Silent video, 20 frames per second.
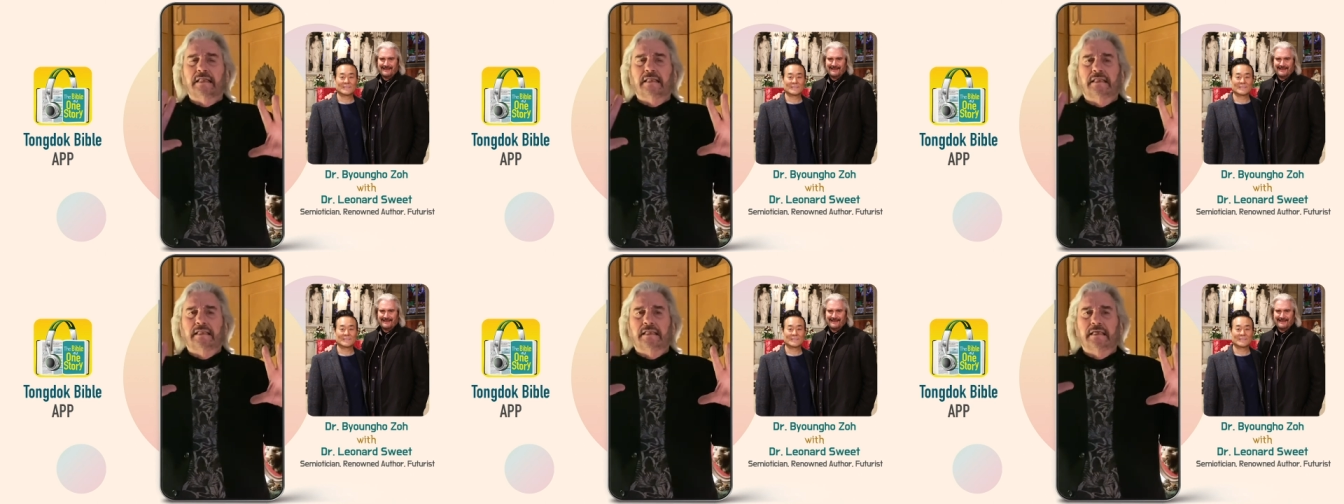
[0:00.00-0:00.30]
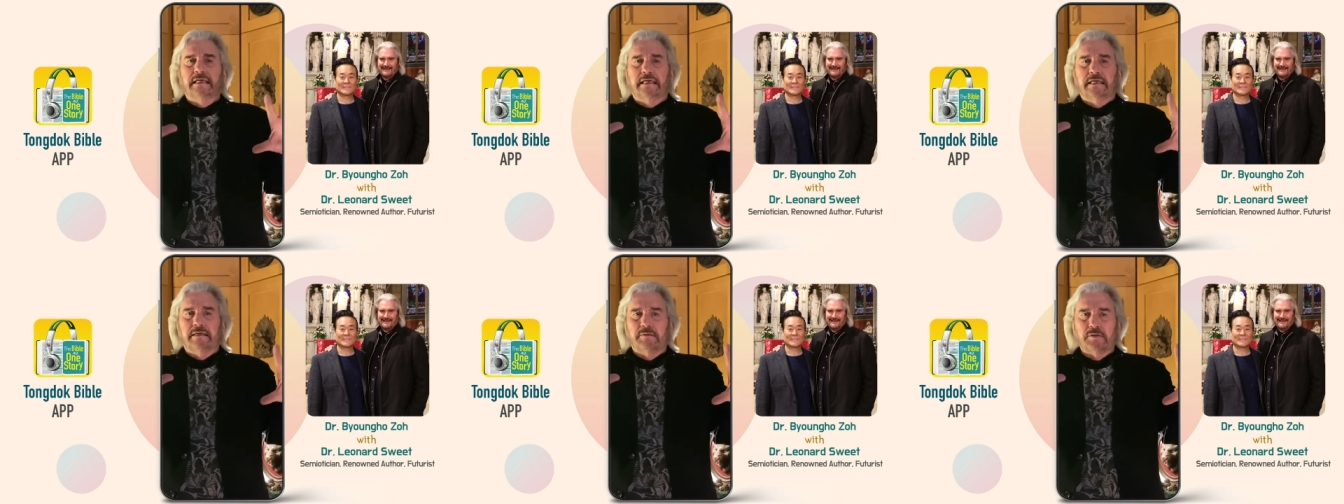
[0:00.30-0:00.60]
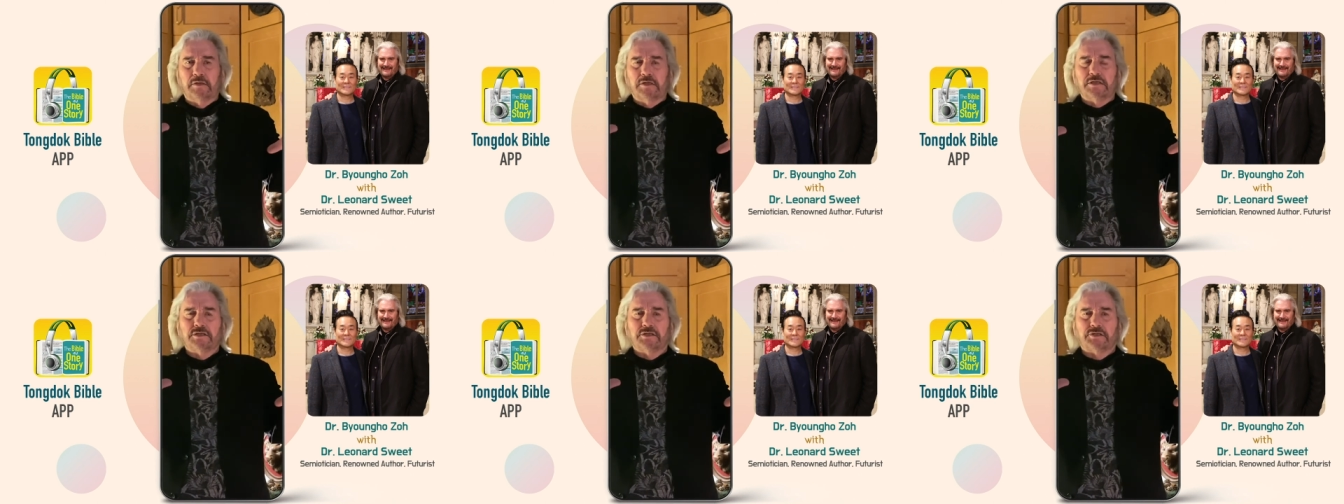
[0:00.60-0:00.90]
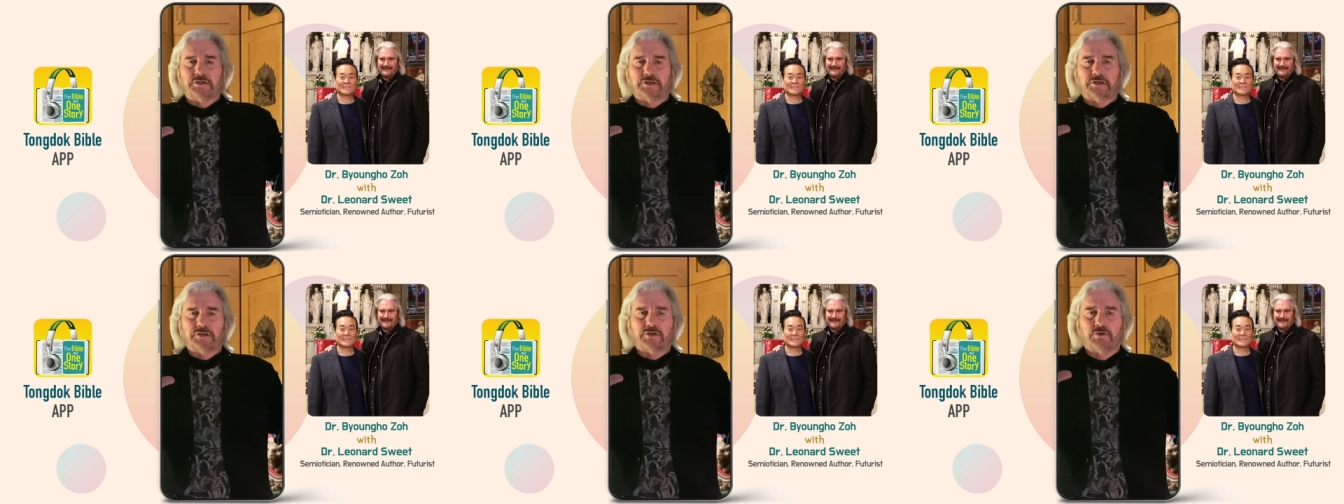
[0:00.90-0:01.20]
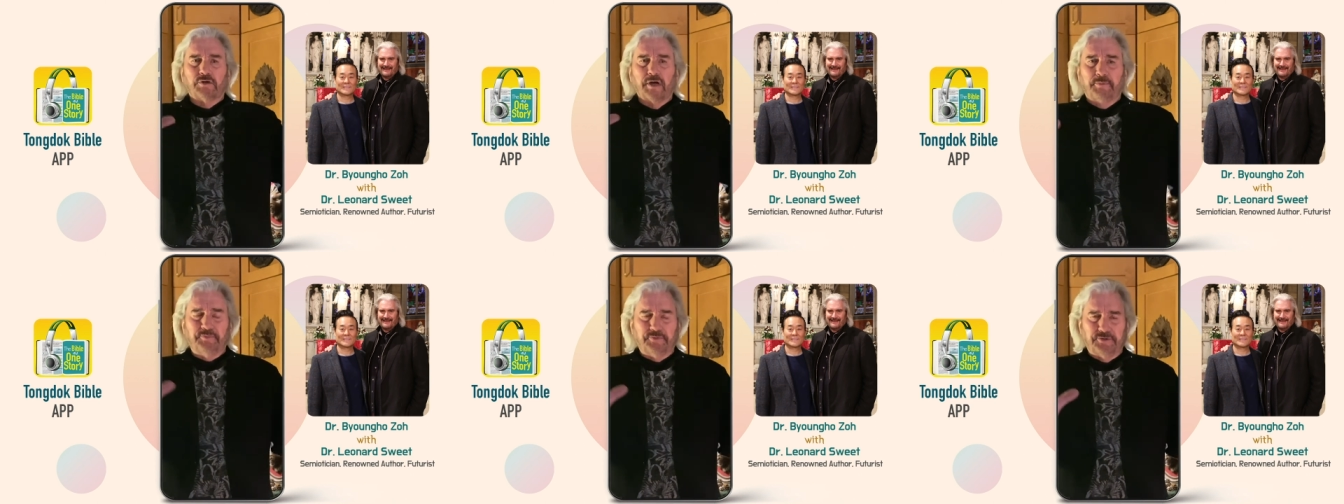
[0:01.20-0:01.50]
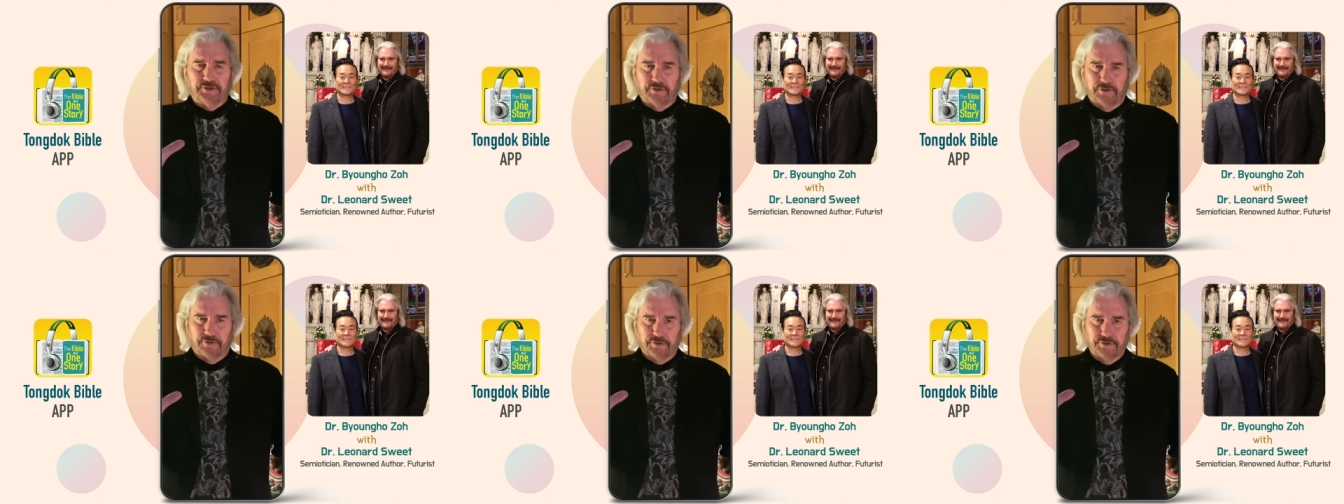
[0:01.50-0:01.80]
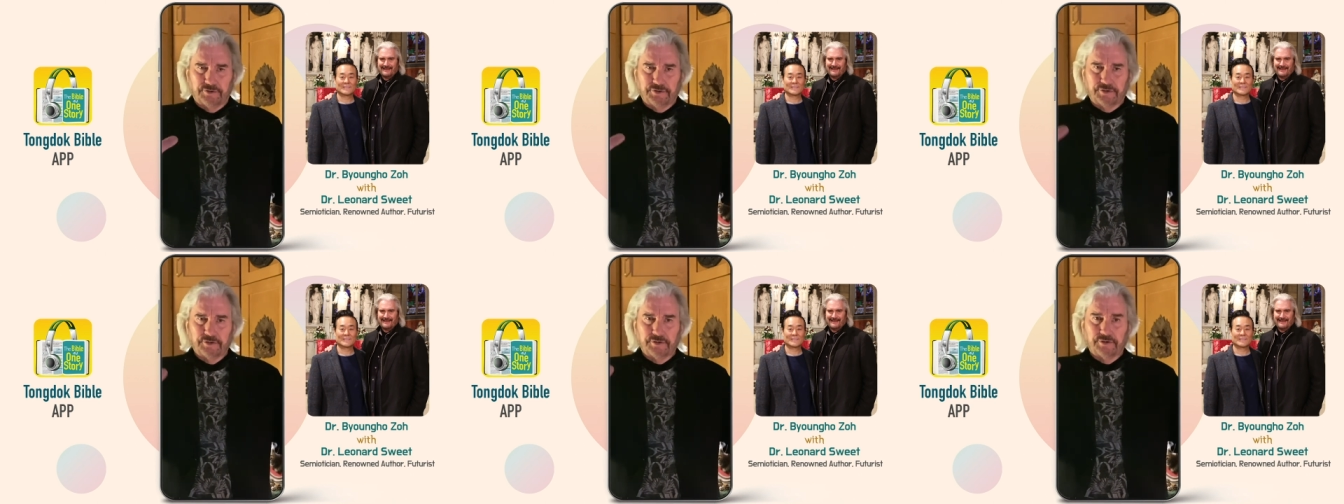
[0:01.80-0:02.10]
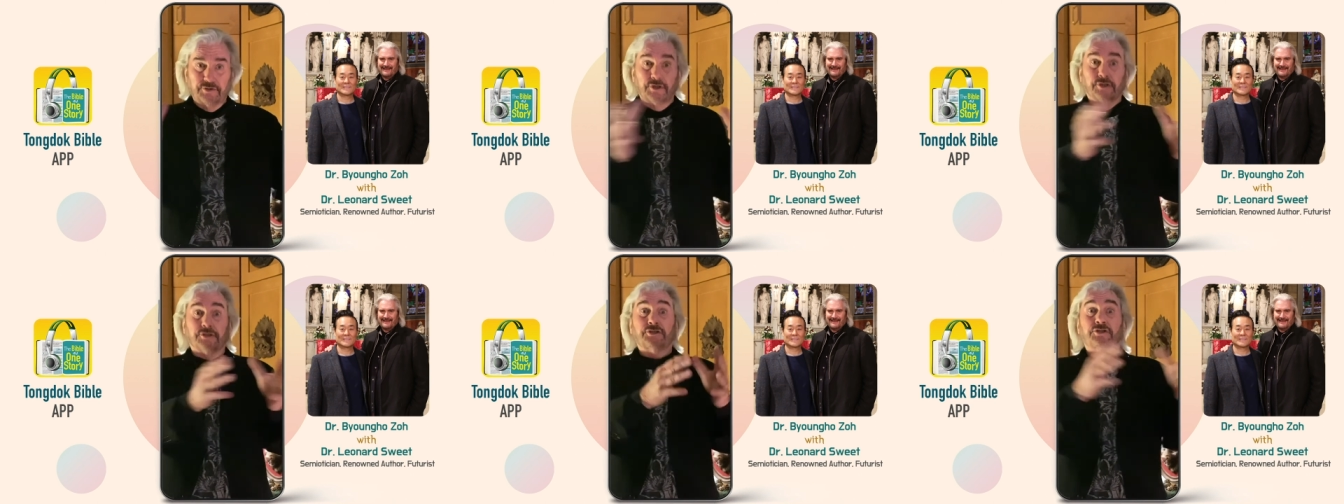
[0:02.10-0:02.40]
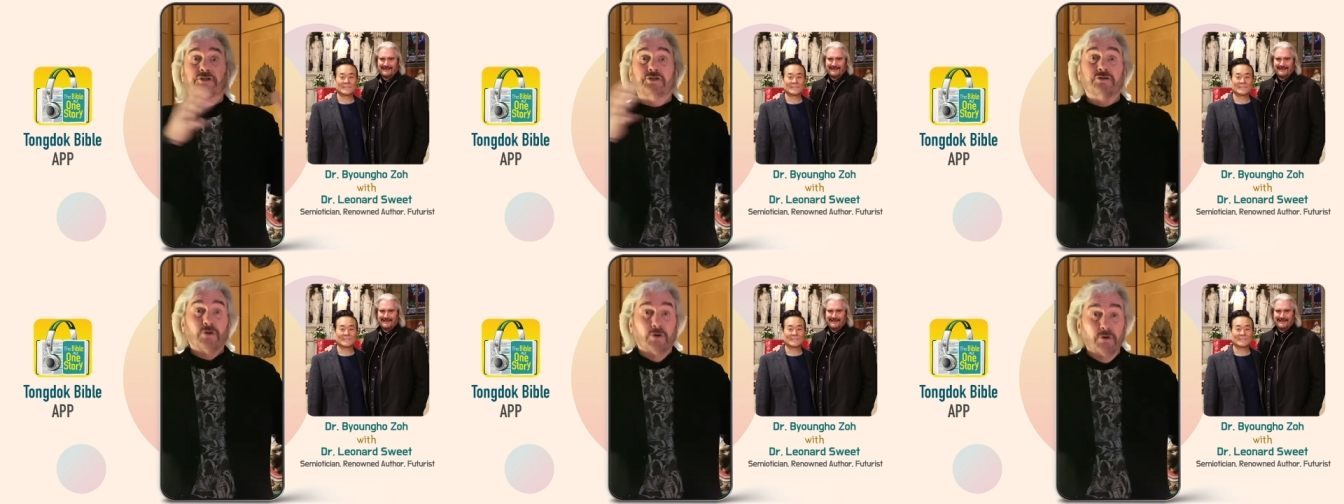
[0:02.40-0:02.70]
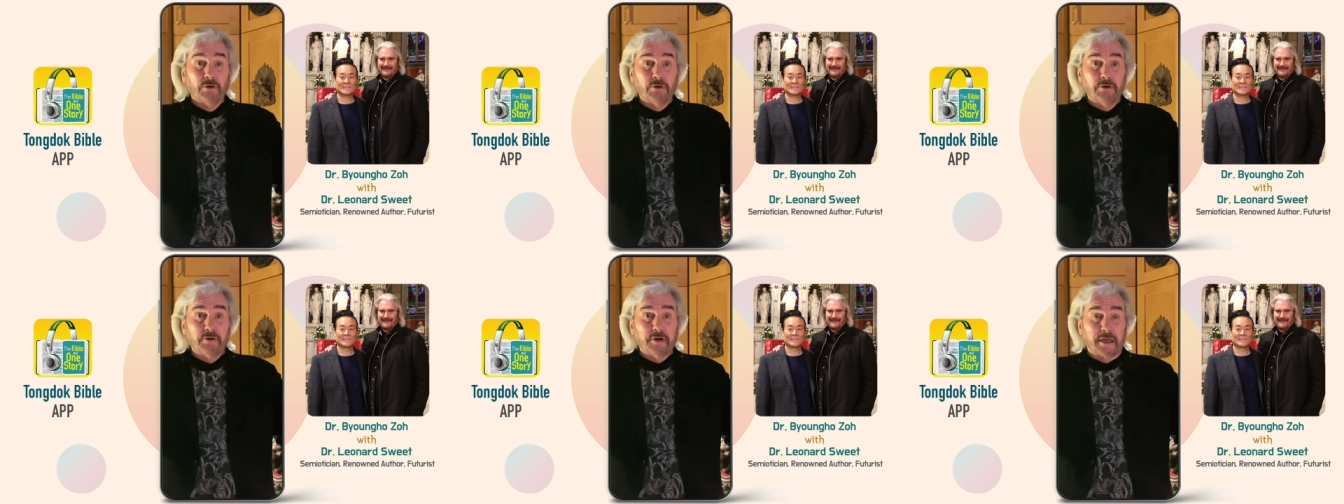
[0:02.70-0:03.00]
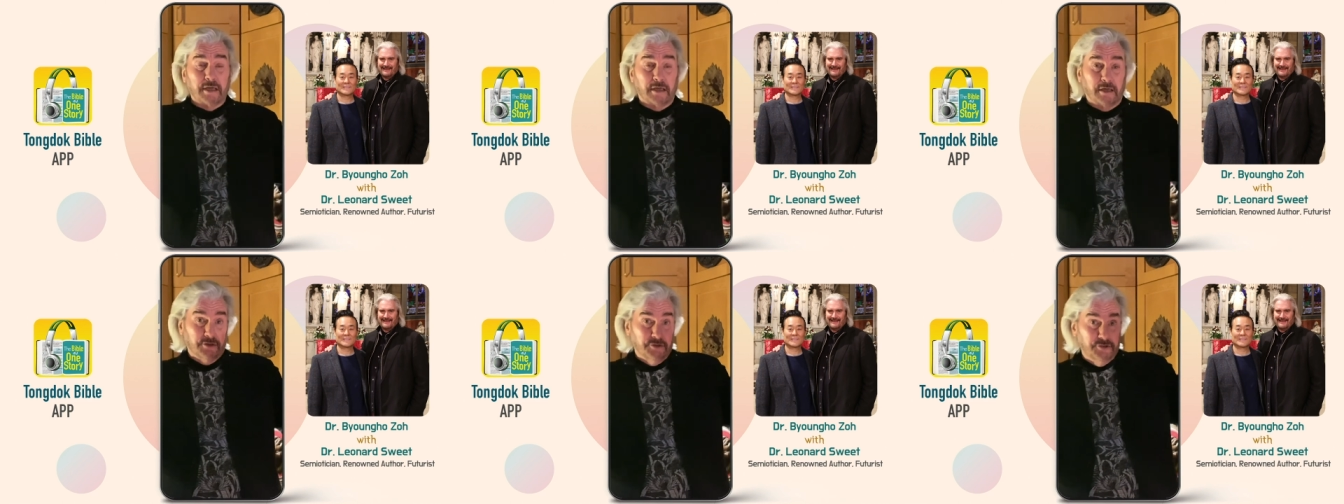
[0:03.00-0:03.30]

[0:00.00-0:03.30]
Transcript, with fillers: The scriptures, the story,